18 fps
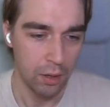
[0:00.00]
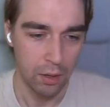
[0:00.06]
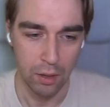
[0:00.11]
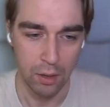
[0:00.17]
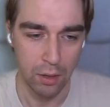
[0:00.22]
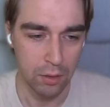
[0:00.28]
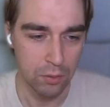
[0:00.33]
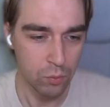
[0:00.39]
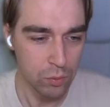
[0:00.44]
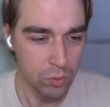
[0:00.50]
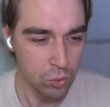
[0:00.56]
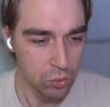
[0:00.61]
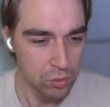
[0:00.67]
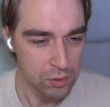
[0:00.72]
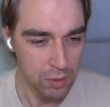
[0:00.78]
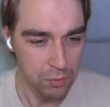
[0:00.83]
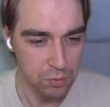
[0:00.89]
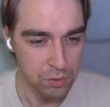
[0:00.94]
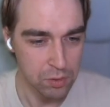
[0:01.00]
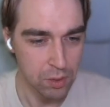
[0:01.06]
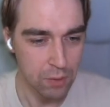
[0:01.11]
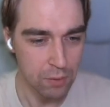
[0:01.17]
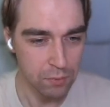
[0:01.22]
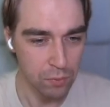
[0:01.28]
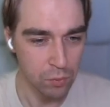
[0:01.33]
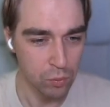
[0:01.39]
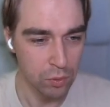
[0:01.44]
And we're doing some
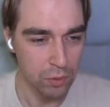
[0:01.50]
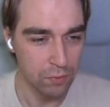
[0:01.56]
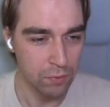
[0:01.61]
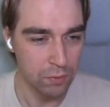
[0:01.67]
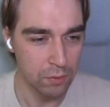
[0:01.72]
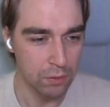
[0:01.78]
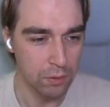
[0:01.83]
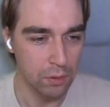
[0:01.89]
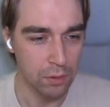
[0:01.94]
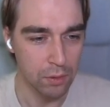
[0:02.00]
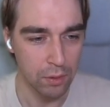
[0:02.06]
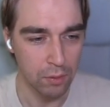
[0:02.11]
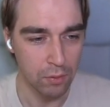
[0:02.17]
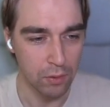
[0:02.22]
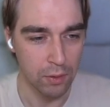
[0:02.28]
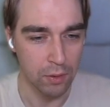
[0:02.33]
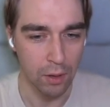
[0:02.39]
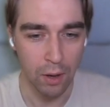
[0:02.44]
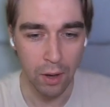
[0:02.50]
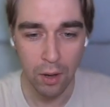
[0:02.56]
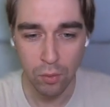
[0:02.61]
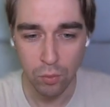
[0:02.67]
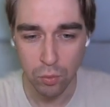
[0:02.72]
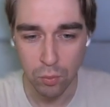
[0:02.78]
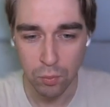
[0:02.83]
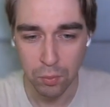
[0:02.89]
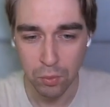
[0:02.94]
stuff, we're declaring the
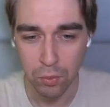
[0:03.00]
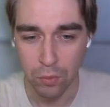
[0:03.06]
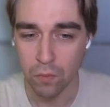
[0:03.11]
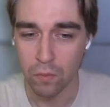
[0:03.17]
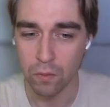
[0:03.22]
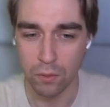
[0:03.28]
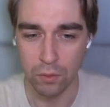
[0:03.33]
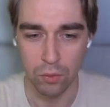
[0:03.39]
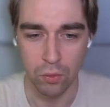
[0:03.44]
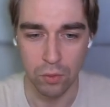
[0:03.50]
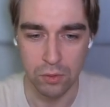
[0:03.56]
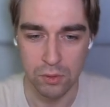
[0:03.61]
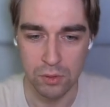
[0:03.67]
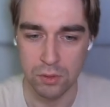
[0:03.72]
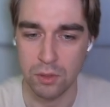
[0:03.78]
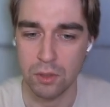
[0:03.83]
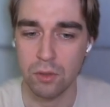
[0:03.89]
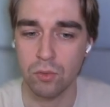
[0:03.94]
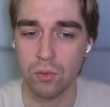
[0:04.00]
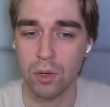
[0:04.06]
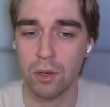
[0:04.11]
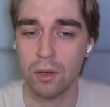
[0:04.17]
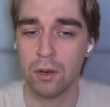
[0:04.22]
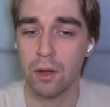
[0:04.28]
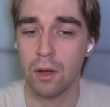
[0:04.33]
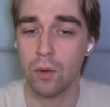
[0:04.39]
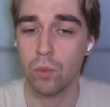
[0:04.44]
output, and you can see
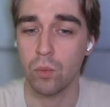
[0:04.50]
right now